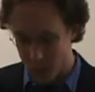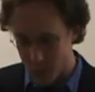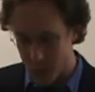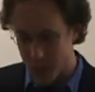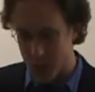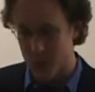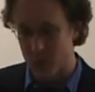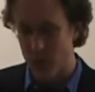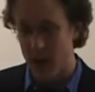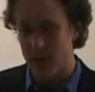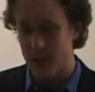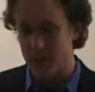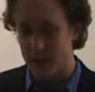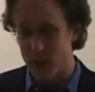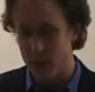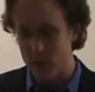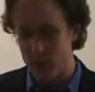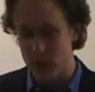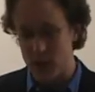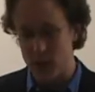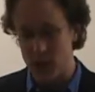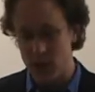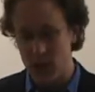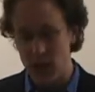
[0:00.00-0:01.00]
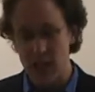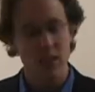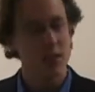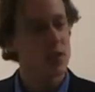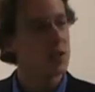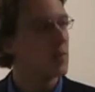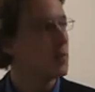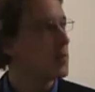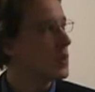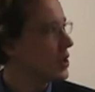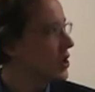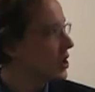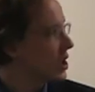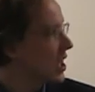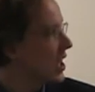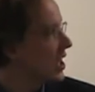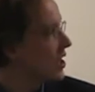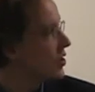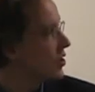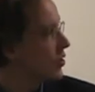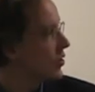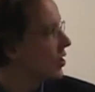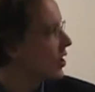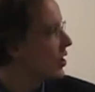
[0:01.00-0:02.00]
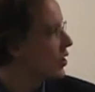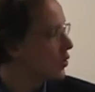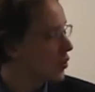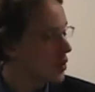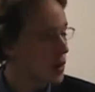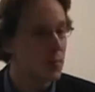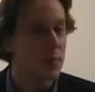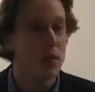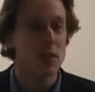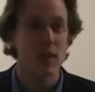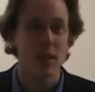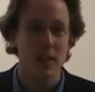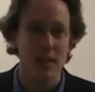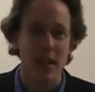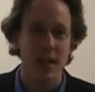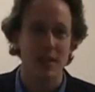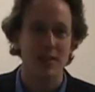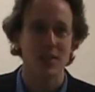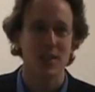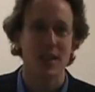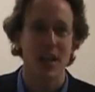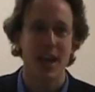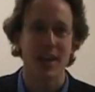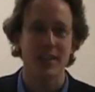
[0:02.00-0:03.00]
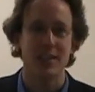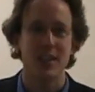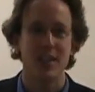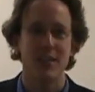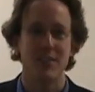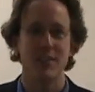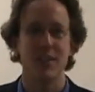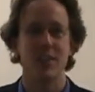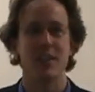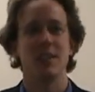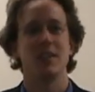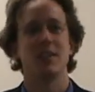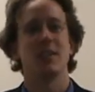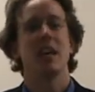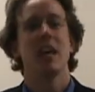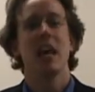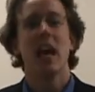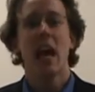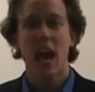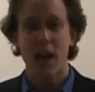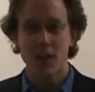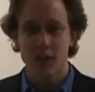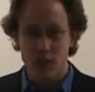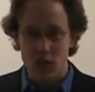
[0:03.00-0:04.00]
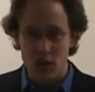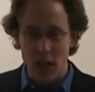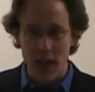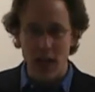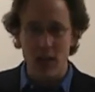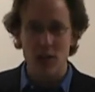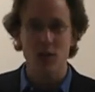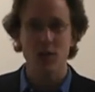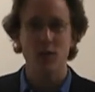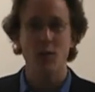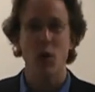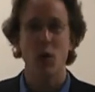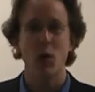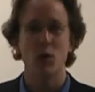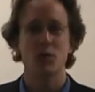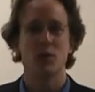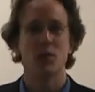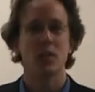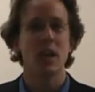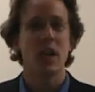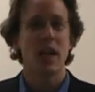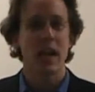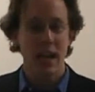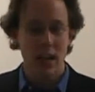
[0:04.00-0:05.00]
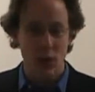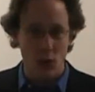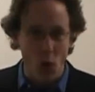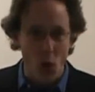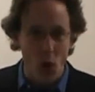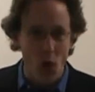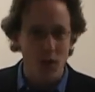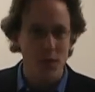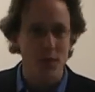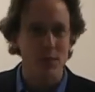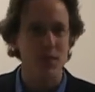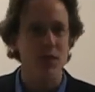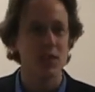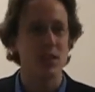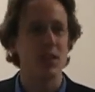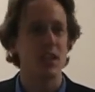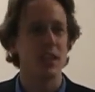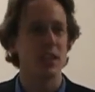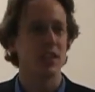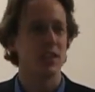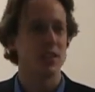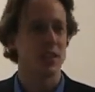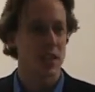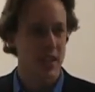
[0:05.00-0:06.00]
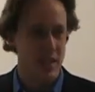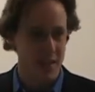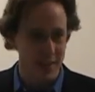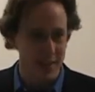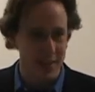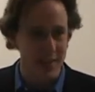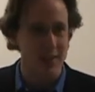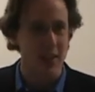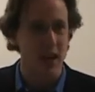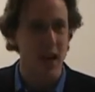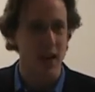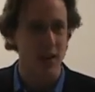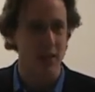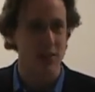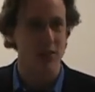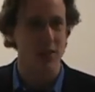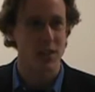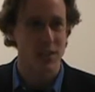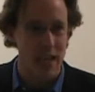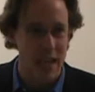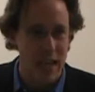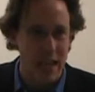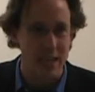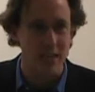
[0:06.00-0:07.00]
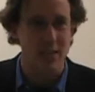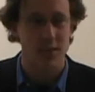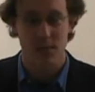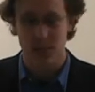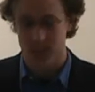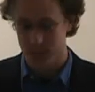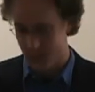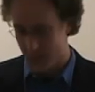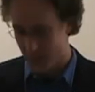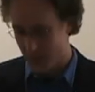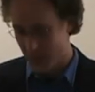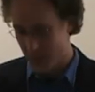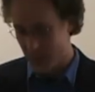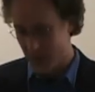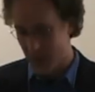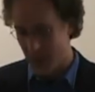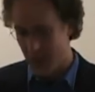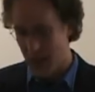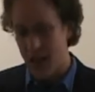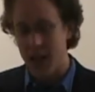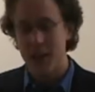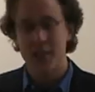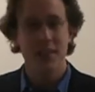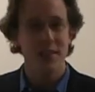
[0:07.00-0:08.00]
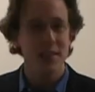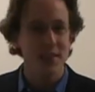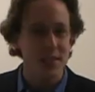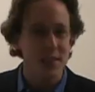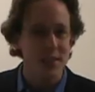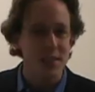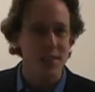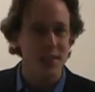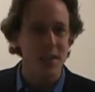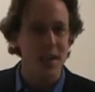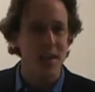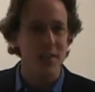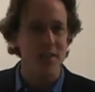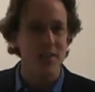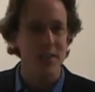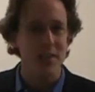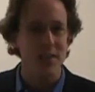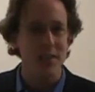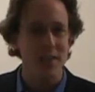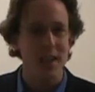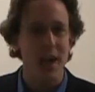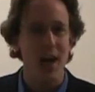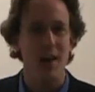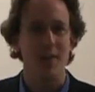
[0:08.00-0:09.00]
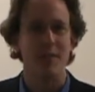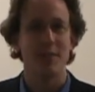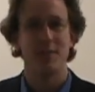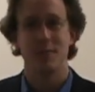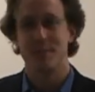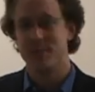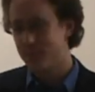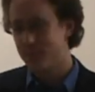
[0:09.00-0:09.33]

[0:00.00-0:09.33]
would spread from machine to machine during normal election activities and change votes in all the machines in an entire state. This is scary stuff.